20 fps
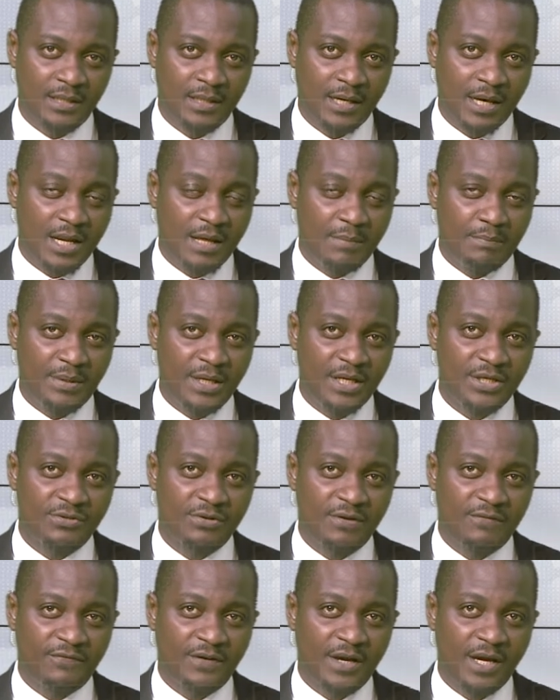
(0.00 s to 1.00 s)
In a bid
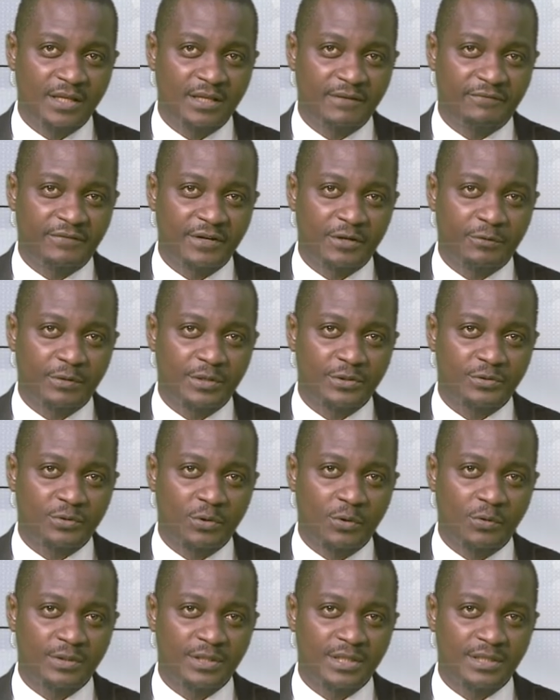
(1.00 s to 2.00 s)
to evade the frequent
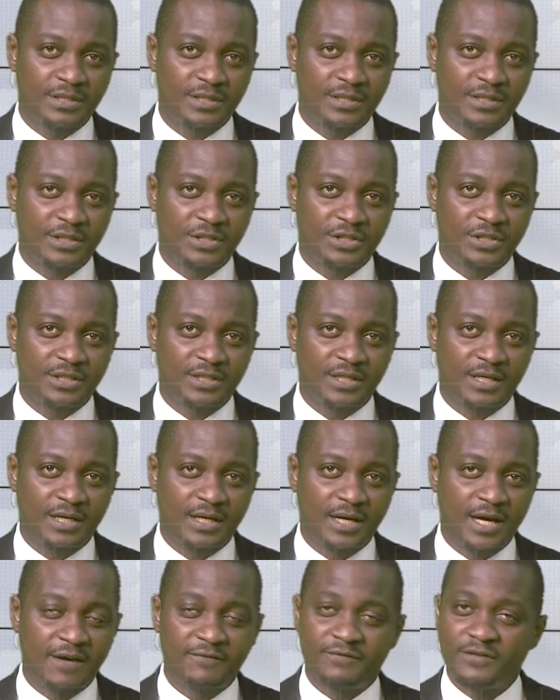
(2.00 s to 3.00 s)
road interdiction
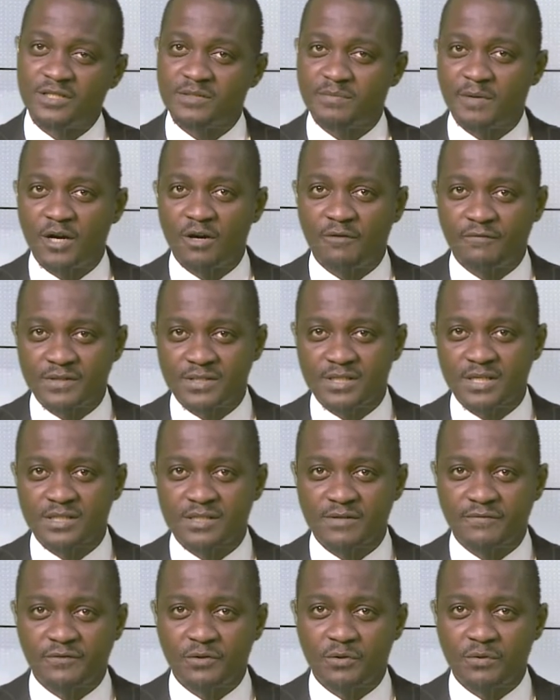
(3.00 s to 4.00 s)
uh, efforts by officers
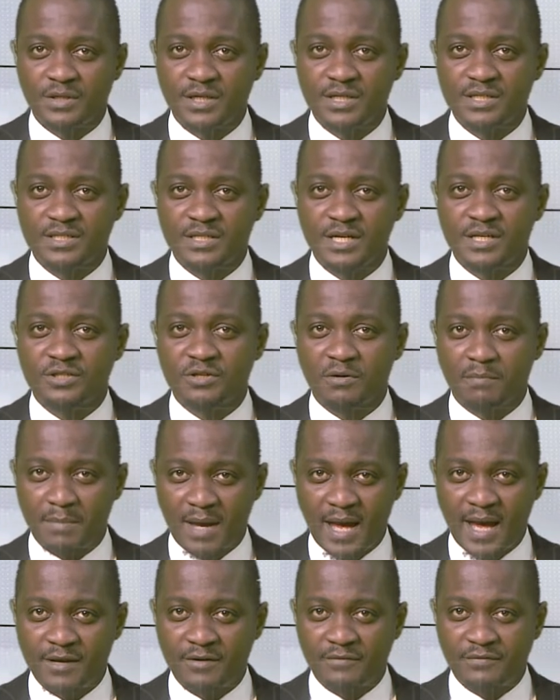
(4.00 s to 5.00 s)
of Kogi State
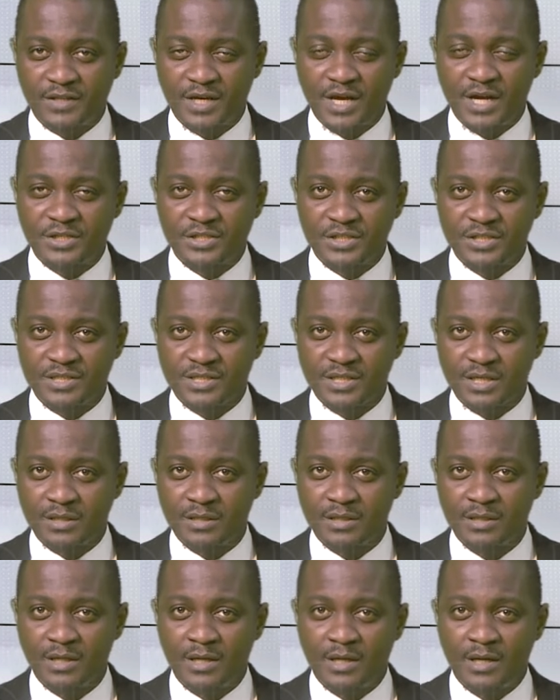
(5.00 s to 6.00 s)
Command of the agency,
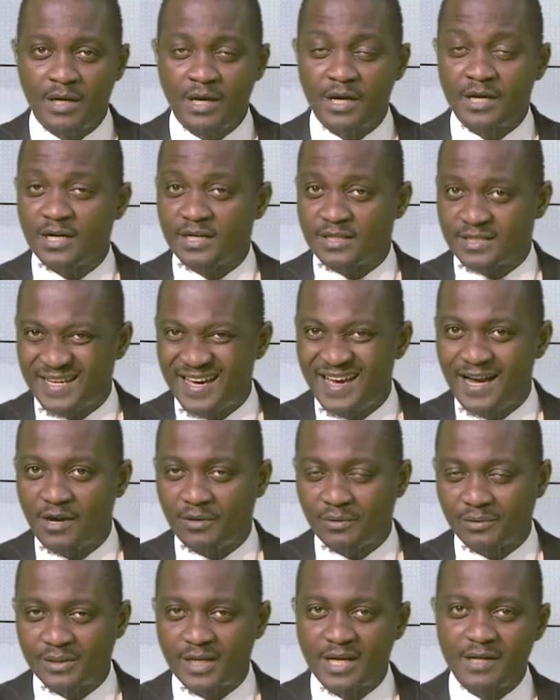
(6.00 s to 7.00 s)
a
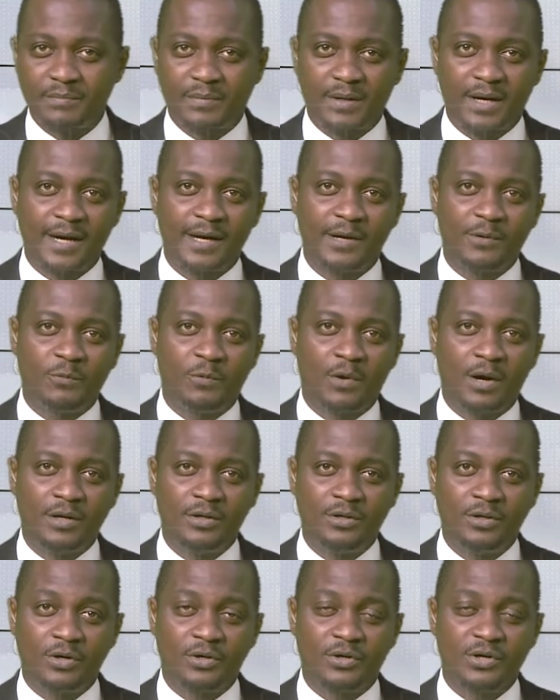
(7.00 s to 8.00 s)
cartel led by
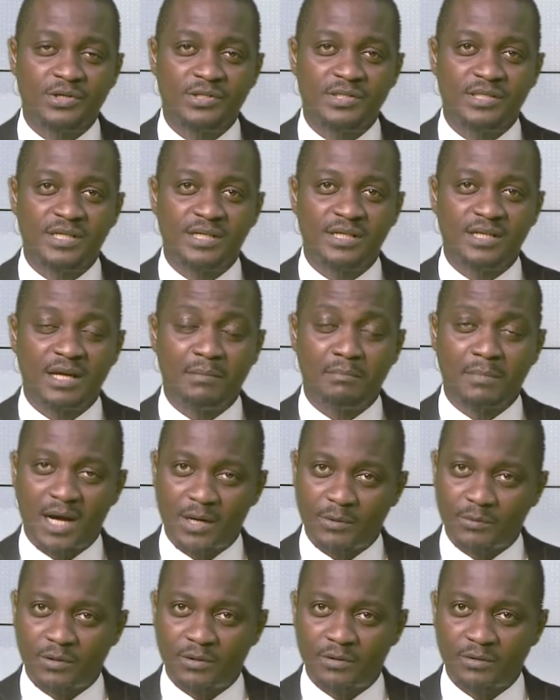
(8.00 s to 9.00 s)
one Augustine
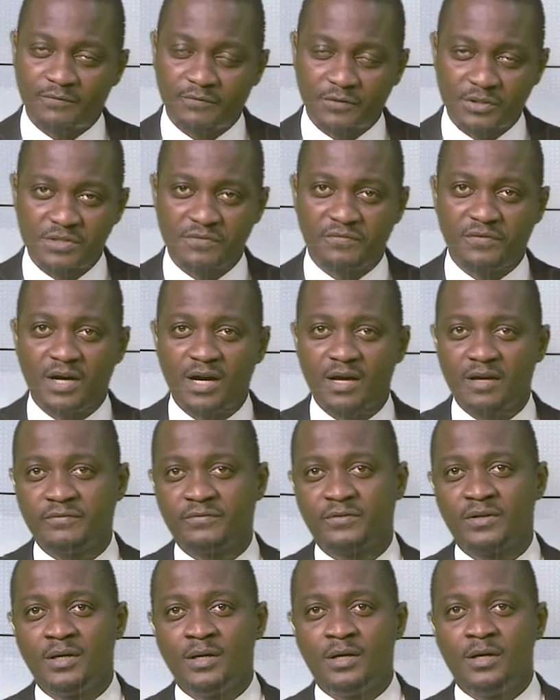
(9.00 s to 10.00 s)
Emmanuel,
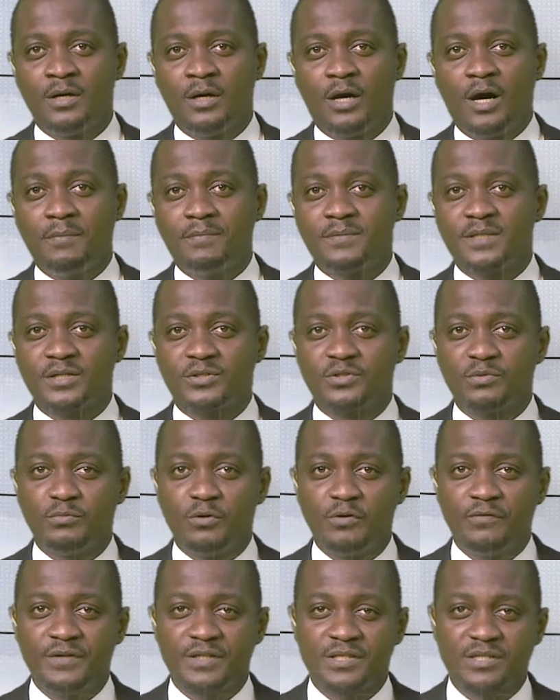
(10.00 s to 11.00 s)
forty-five, opted to
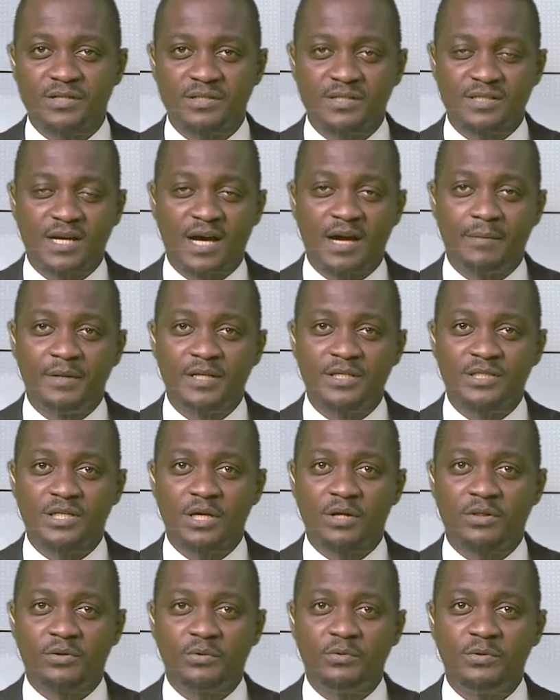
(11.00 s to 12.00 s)
move its consignments
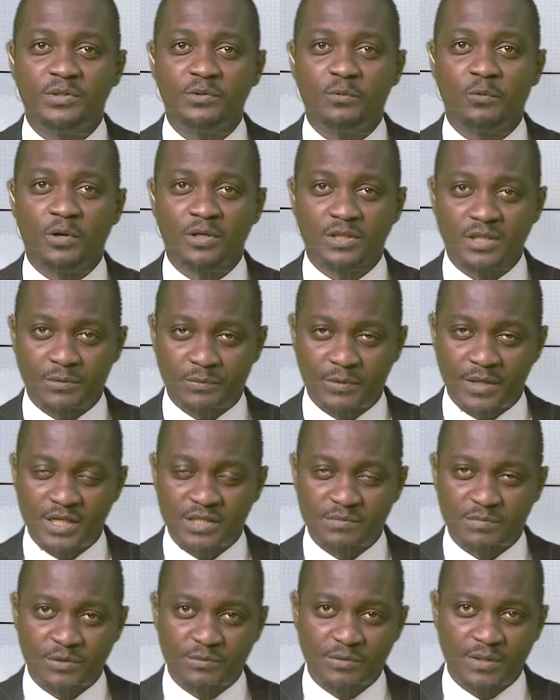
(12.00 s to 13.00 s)
through the
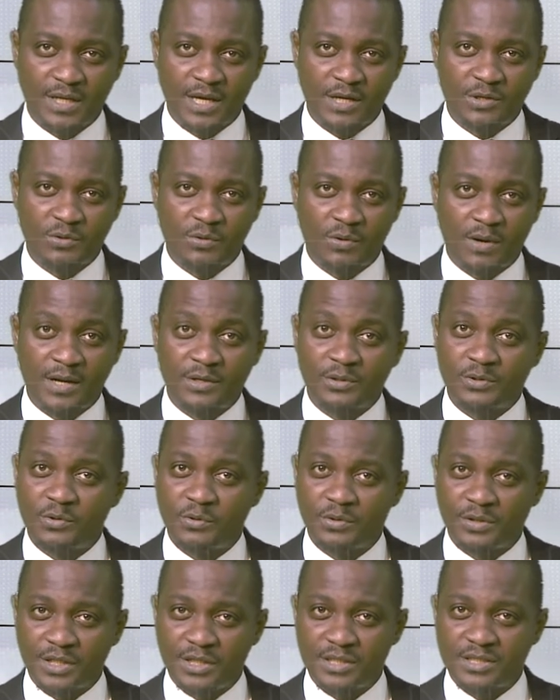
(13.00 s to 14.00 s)
waterways between Edo and
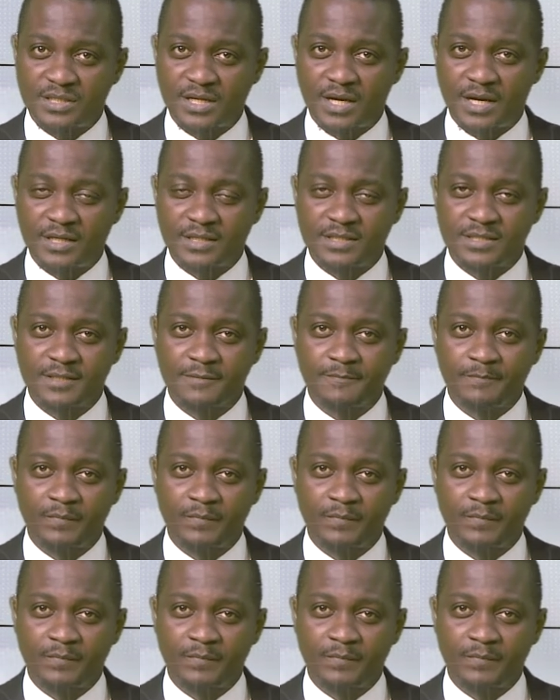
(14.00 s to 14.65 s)
Kogi states.